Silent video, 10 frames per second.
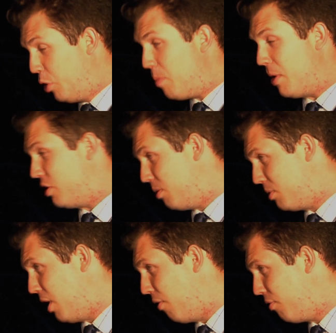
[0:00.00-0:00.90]
repitch
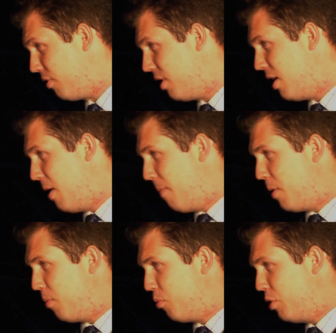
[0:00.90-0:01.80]
himself,
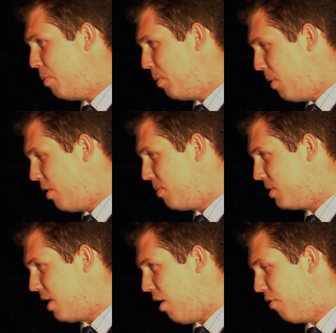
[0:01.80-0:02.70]
re-promote
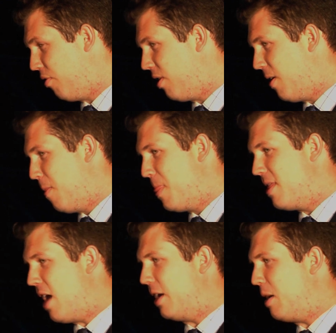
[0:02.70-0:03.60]
himself,
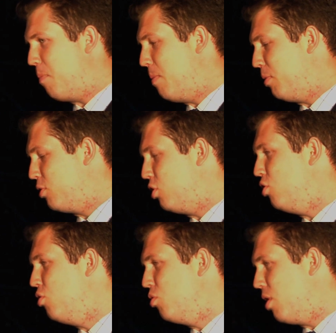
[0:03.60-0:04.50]
not get people
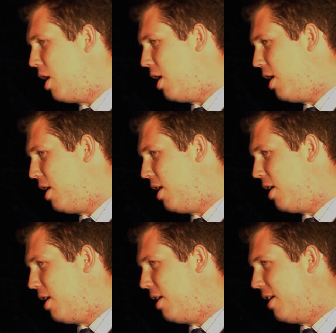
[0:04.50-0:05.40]
too
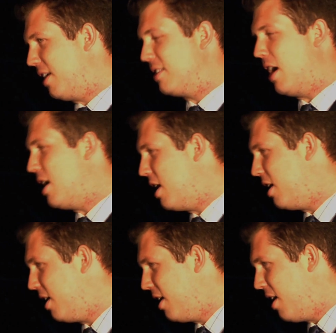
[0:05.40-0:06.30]

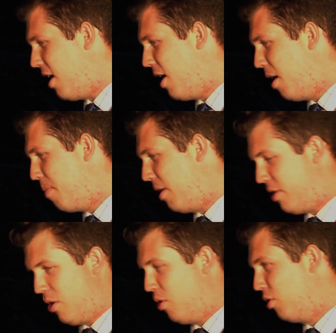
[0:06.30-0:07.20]
excited
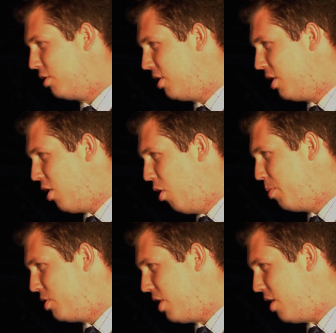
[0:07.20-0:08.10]
about the old
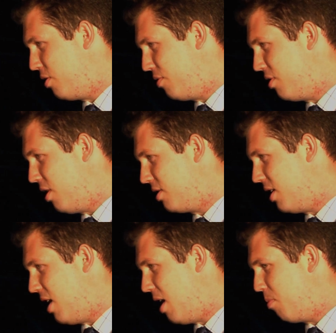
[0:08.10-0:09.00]
hope and change of
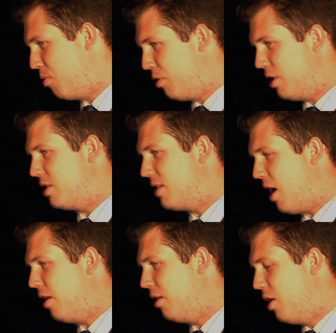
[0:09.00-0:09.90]
2008, but really
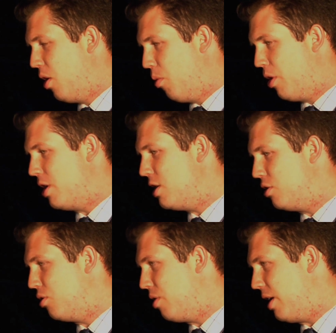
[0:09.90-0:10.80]
sell what
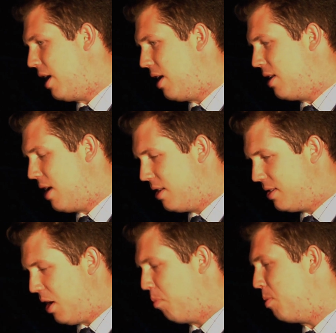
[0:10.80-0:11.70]
he's doing
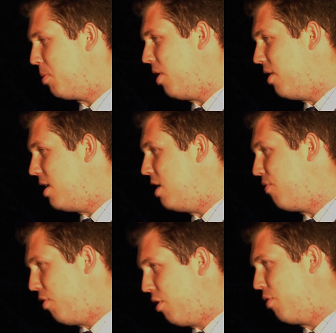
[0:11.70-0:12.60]
and sell people on the
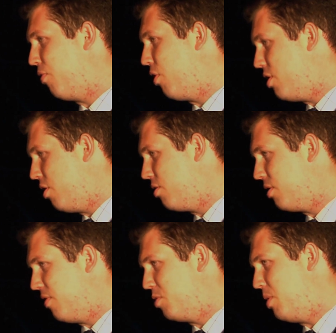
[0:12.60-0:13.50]
need for another 4
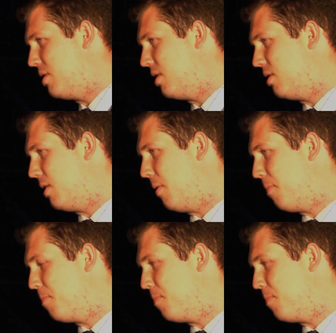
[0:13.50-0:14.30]
years of his presidency.